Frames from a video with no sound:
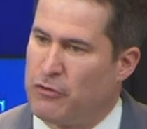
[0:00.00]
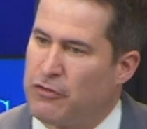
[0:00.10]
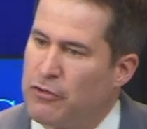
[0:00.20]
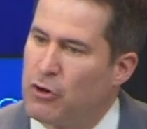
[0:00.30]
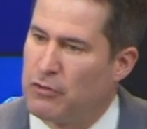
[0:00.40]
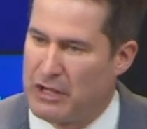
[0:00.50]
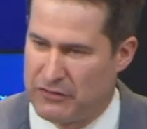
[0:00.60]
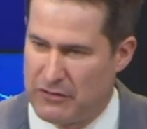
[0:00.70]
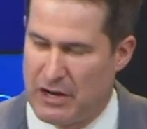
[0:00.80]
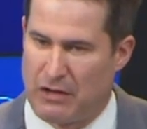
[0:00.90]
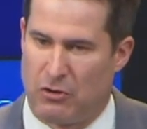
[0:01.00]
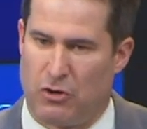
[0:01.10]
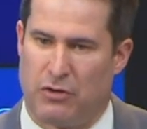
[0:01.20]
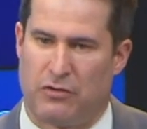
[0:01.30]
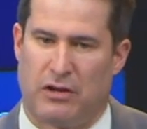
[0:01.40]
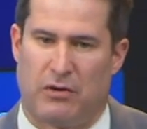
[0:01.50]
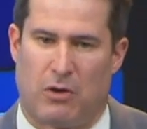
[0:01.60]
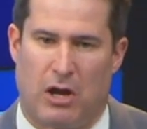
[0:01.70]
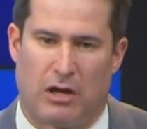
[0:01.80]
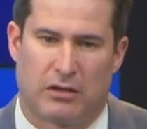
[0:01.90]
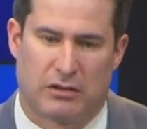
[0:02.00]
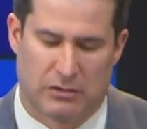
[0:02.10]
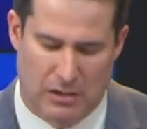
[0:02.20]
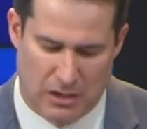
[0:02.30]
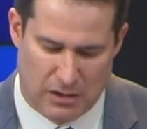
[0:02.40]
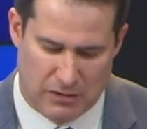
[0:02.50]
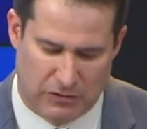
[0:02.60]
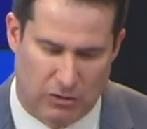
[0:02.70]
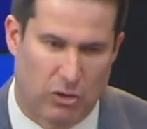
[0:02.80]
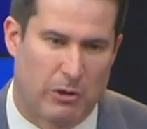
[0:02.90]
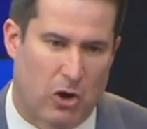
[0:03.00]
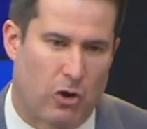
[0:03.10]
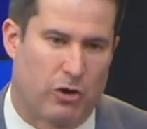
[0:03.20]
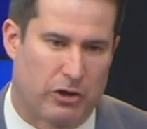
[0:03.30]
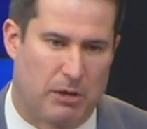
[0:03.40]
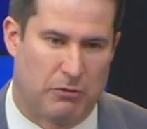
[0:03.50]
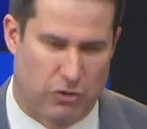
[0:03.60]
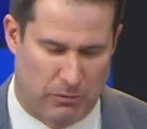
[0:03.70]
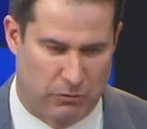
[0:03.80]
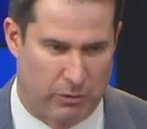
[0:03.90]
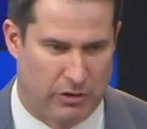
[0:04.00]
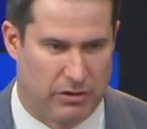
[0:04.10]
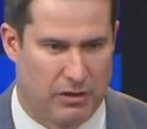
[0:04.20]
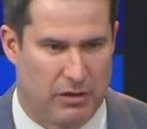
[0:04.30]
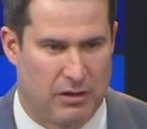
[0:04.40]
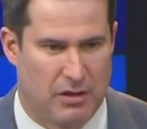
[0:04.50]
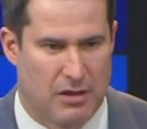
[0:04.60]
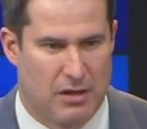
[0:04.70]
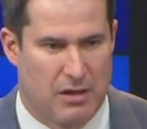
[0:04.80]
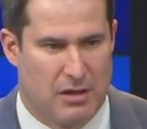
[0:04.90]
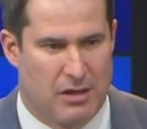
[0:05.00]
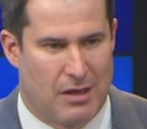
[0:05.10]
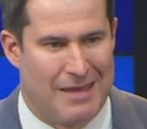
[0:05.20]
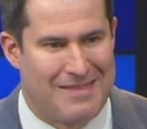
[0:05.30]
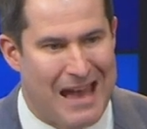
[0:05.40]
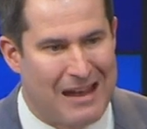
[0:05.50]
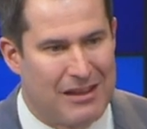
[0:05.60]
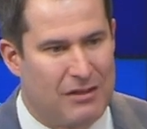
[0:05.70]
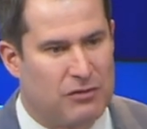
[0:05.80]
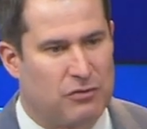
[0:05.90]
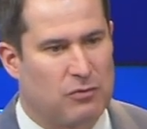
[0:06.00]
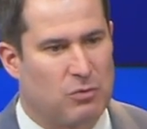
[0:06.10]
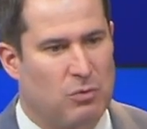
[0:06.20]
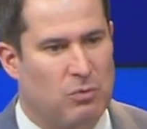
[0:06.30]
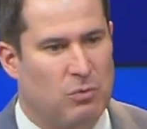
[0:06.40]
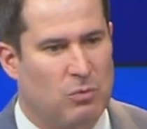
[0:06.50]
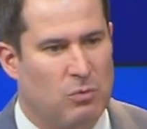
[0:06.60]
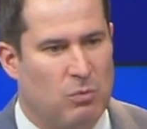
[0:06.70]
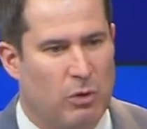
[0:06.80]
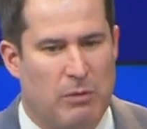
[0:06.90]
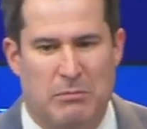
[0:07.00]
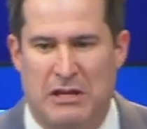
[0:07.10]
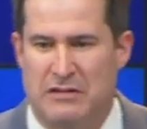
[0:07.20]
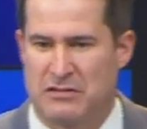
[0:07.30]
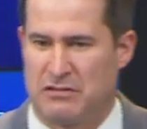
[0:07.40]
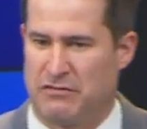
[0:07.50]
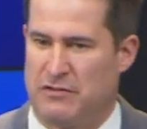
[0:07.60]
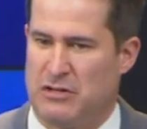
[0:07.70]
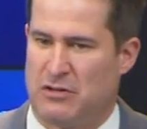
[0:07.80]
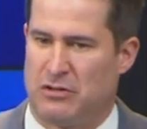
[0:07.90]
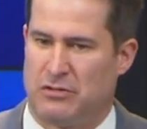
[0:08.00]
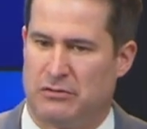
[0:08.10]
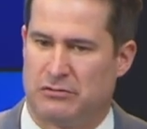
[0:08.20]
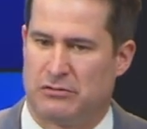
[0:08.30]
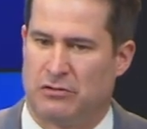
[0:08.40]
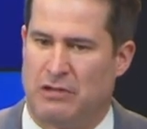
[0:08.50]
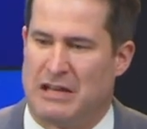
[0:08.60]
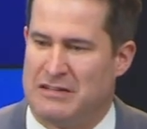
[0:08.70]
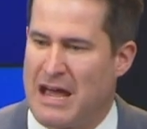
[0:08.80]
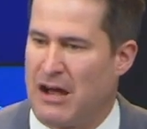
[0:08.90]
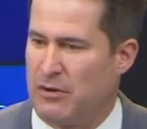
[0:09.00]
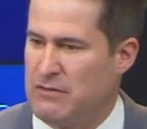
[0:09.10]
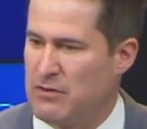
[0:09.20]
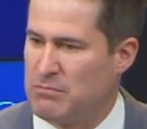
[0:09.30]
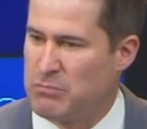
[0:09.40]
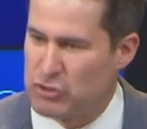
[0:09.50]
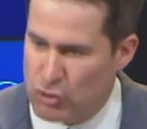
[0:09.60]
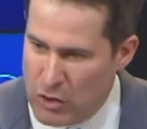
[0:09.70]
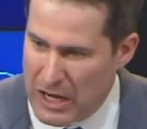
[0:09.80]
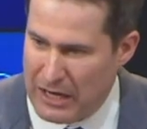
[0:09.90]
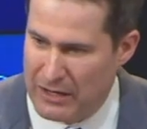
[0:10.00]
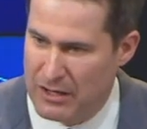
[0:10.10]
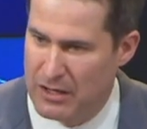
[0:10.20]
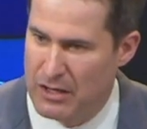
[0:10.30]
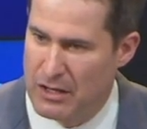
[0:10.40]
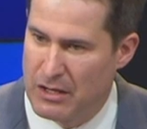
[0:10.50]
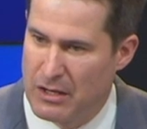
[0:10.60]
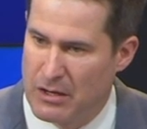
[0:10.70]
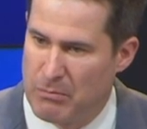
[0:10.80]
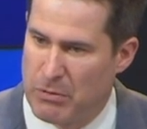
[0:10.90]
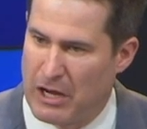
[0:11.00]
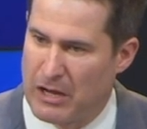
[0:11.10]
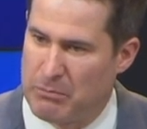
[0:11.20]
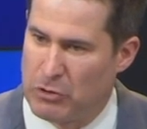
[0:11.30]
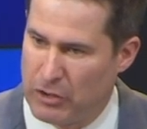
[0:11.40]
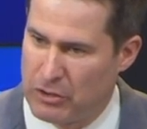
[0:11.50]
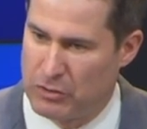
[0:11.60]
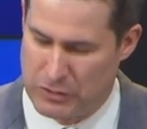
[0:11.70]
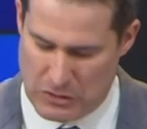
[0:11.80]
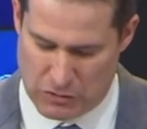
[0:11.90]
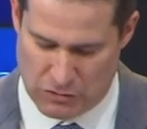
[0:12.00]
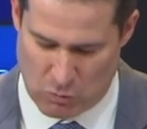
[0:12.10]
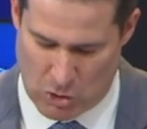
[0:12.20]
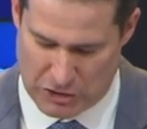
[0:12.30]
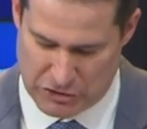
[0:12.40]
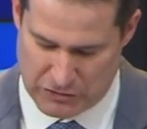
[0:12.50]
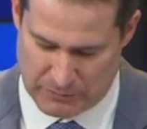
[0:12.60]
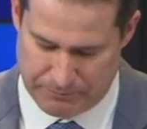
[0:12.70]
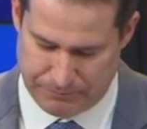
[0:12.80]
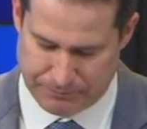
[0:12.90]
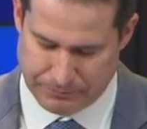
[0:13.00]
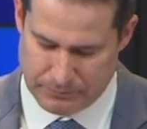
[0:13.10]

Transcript: But there's a third lesson that I learned in Iraq that's a little bit harder to come to terms with. And that is what it means to feel let down, even betrayed by political leaders in Washington.